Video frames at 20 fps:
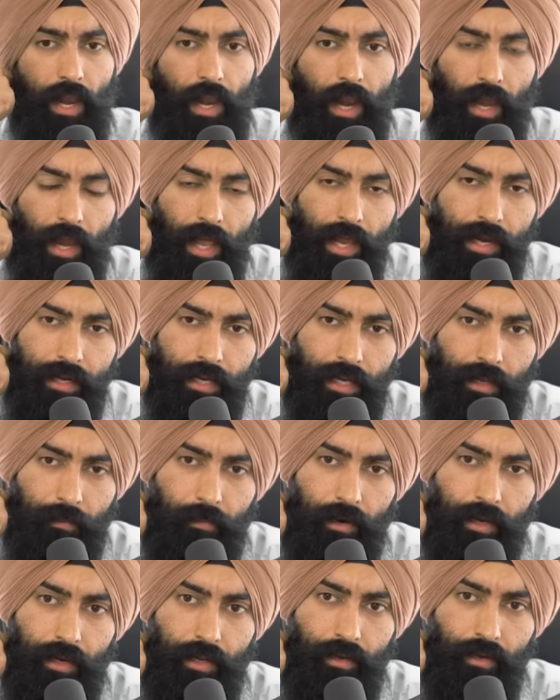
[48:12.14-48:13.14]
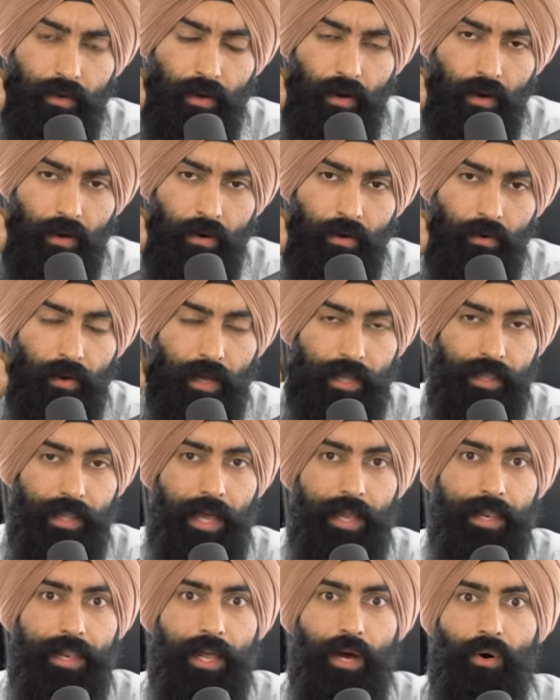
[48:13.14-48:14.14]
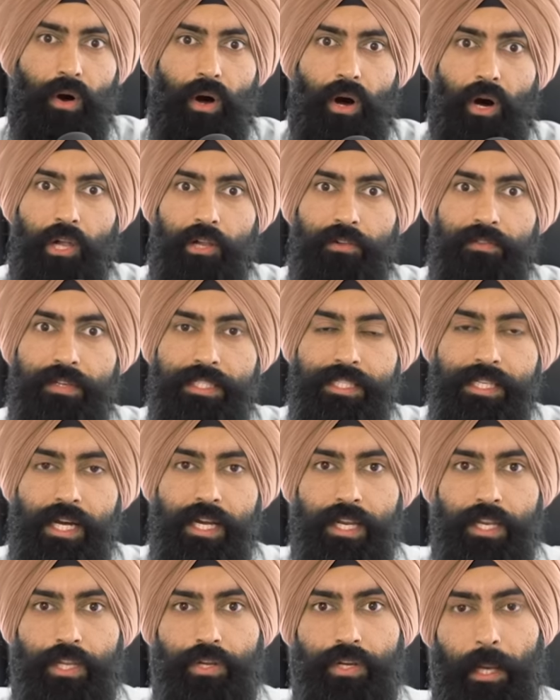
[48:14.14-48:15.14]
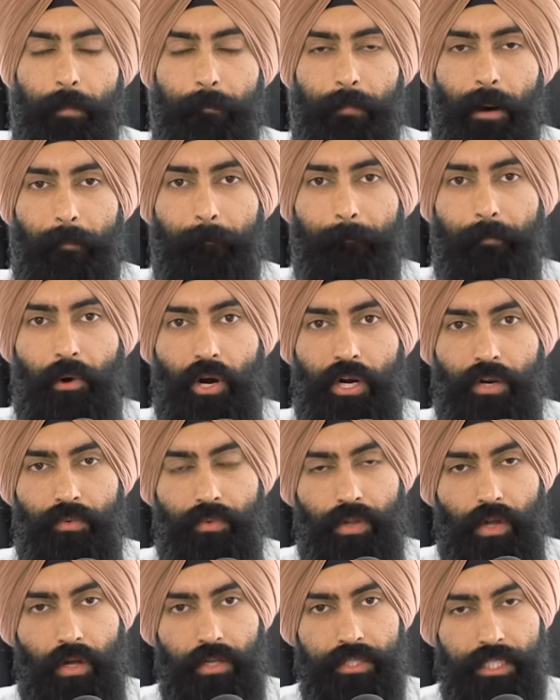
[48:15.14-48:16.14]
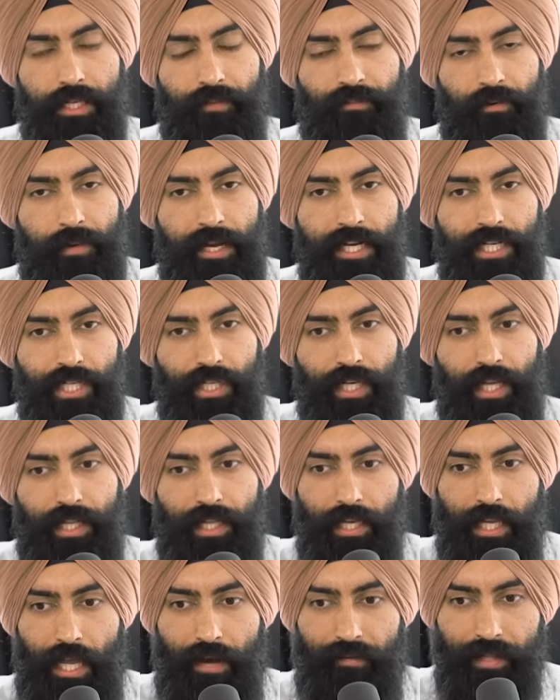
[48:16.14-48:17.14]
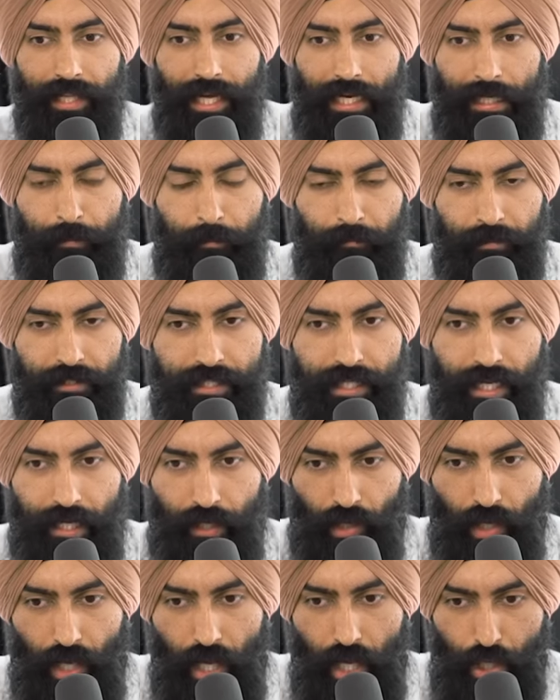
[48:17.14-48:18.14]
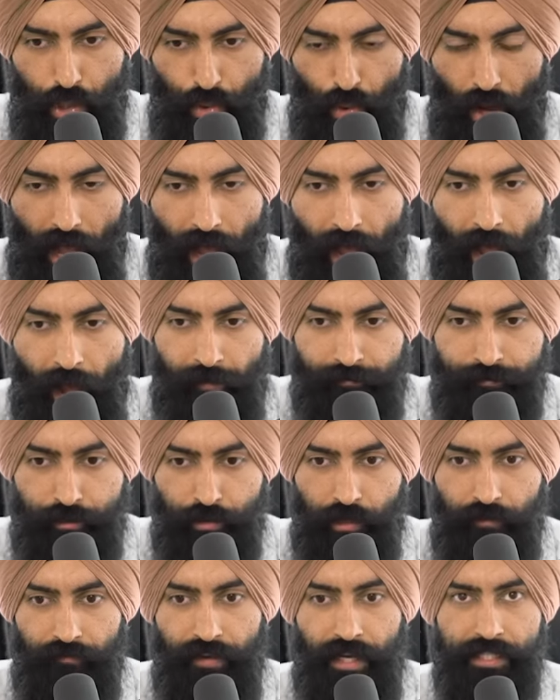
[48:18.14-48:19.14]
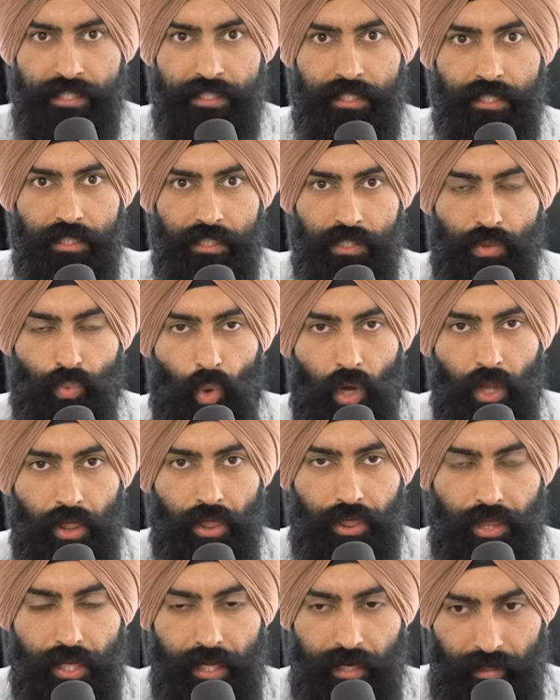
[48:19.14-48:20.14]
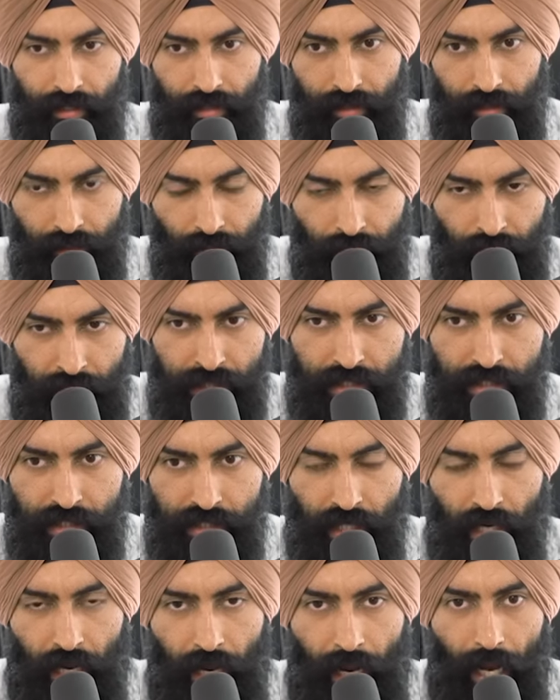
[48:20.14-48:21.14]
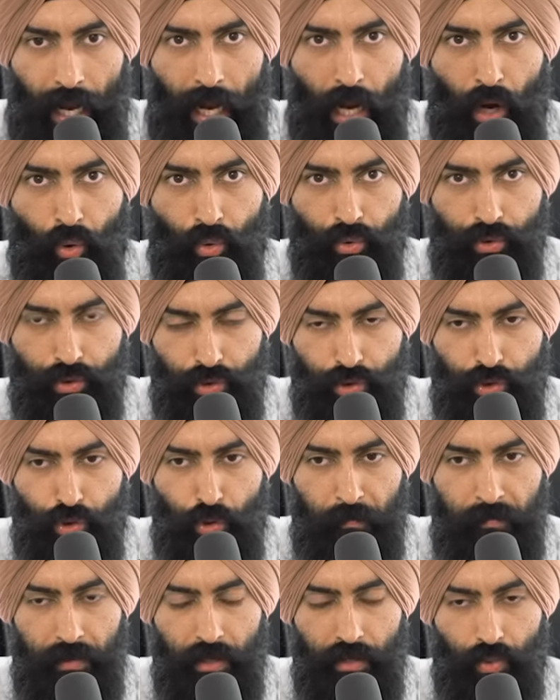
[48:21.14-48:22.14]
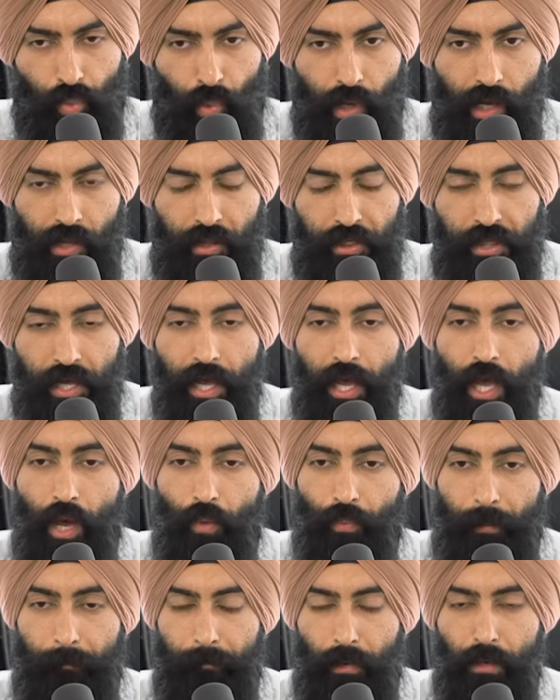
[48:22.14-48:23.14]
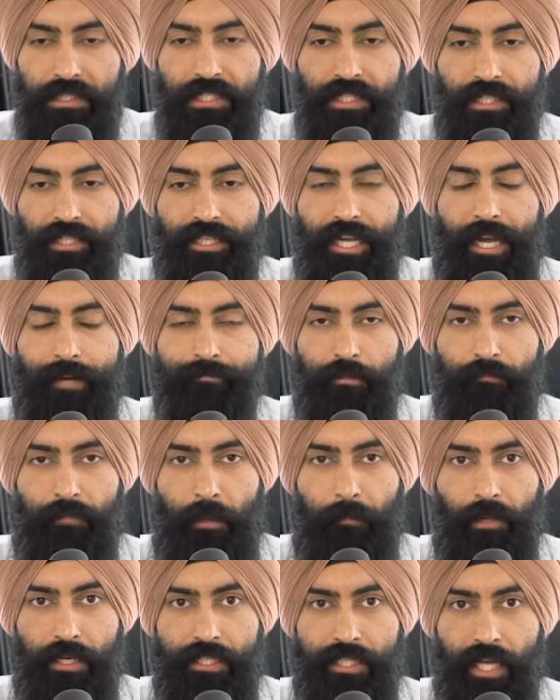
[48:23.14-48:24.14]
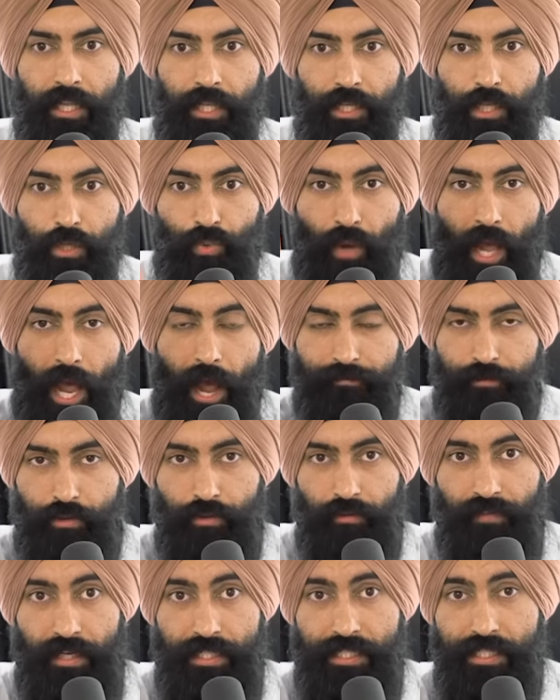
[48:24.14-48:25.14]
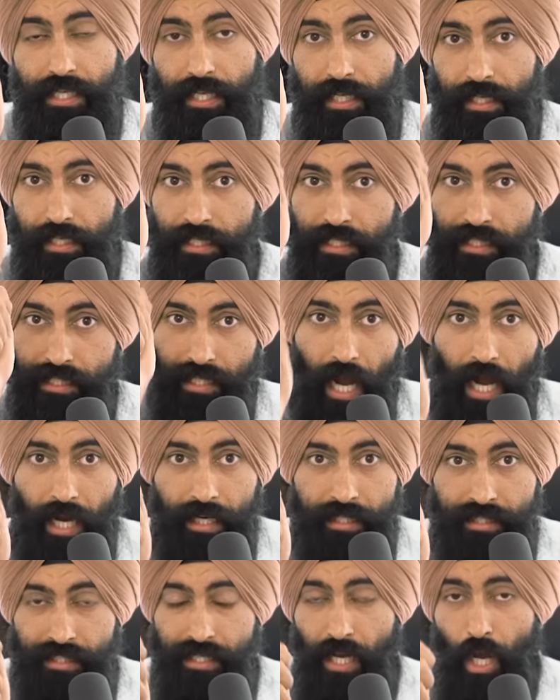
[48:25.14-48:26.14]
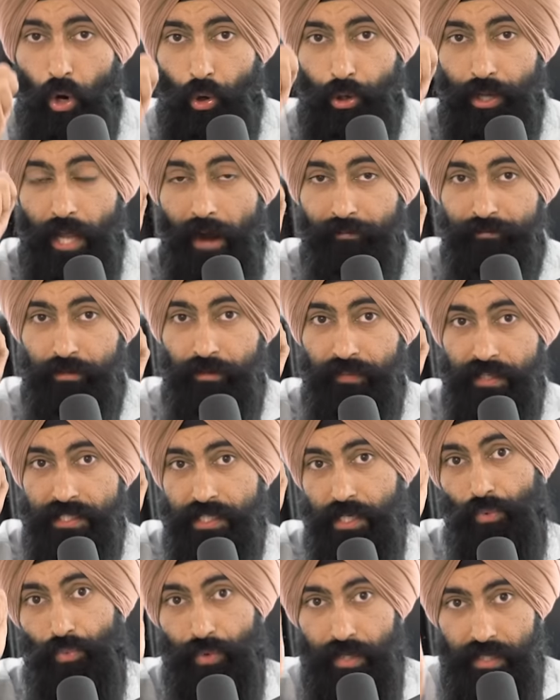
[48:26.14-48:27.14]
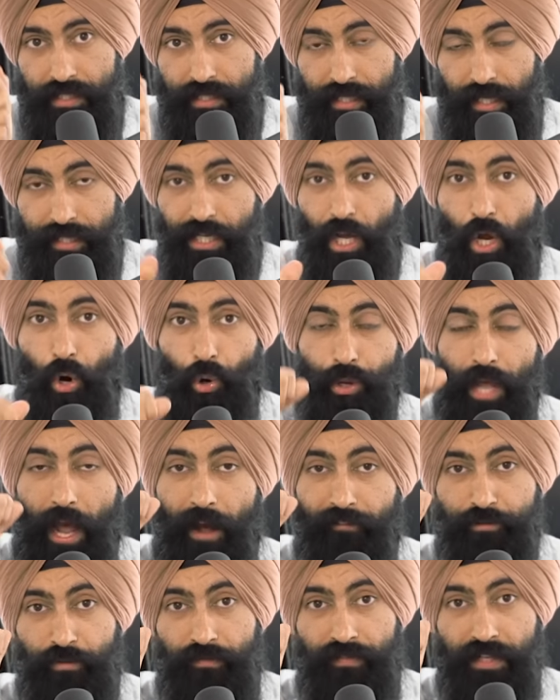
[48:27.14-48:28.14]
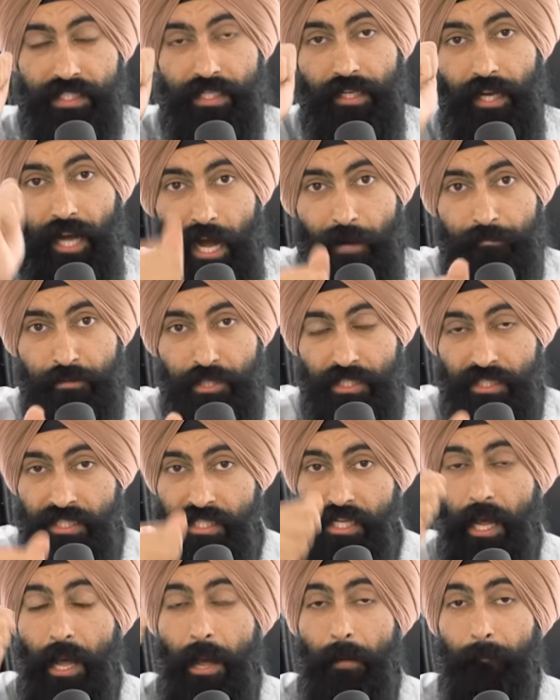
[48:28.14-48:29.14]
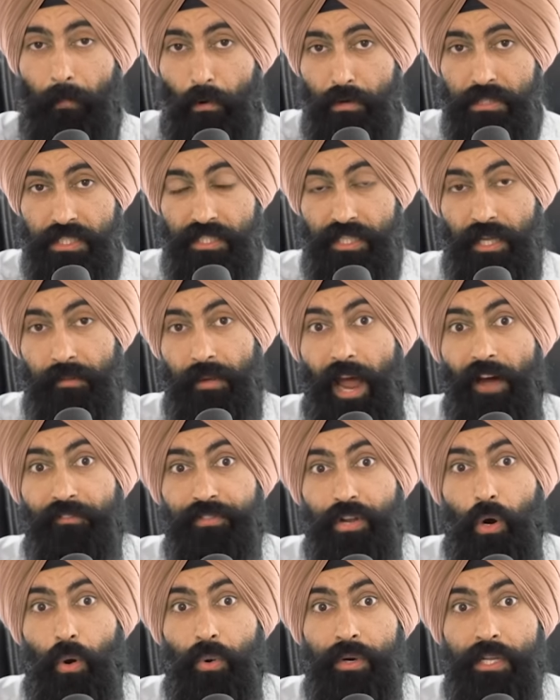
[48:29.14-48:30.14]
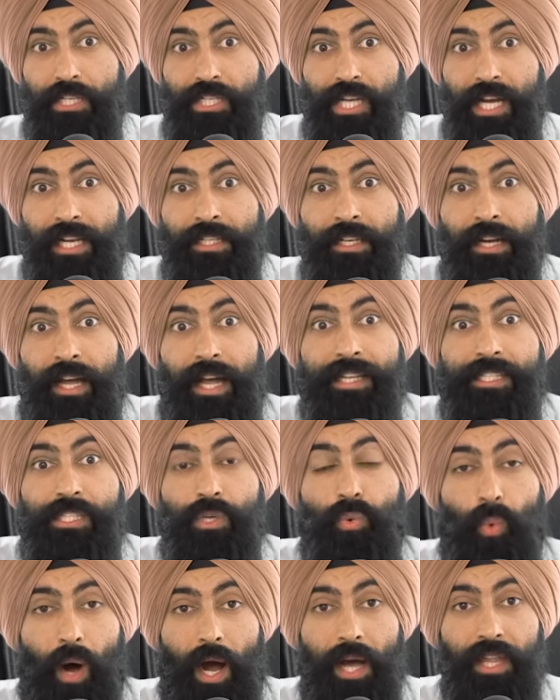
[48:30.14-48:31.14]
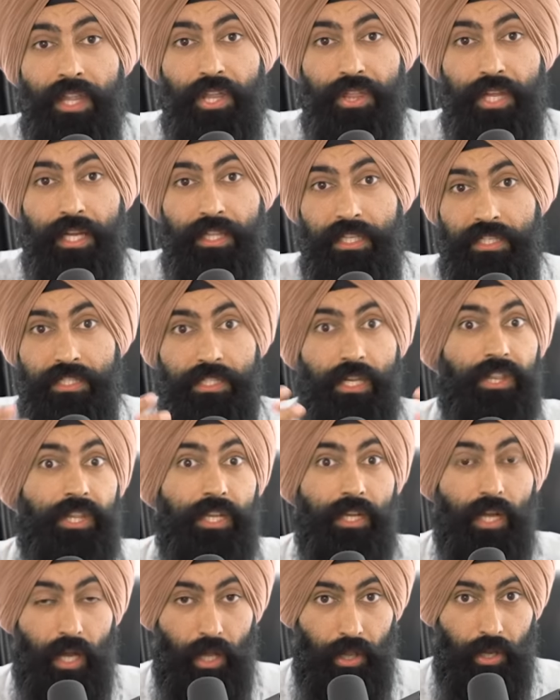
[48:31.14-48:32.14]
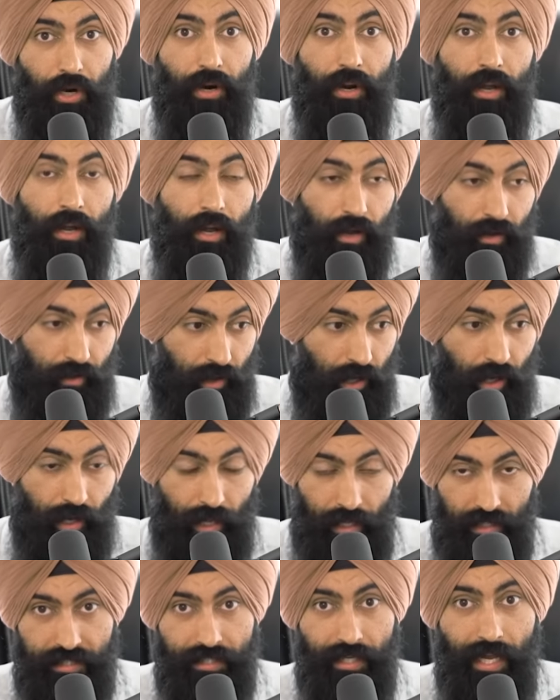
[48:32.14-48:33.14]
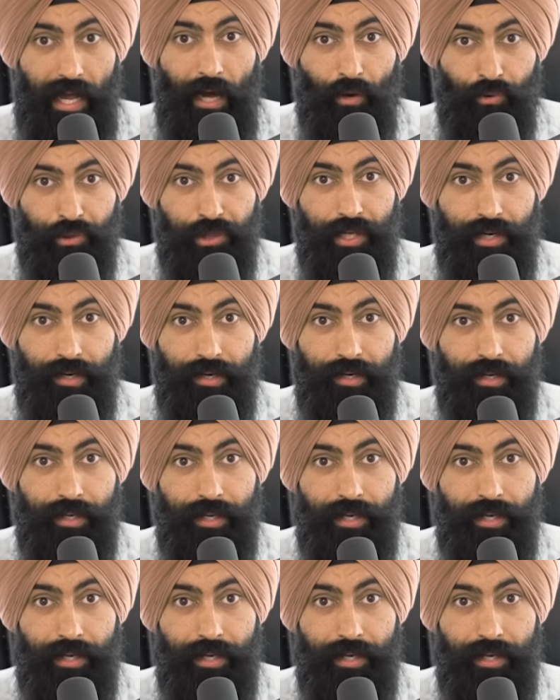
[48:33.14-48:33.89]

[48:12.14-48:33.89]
lending money. Oh, and, and now all of a sudden you get bombarded with all this information, and then you have a lot of people saying, you have to invest in this one thing. This is how you build wealth. When most of the times when people are telling you you have to invest in stocks or you have to invest in real estate or you have to invest in options, most of them have their own agenda as to why they think there's nothing other else out there.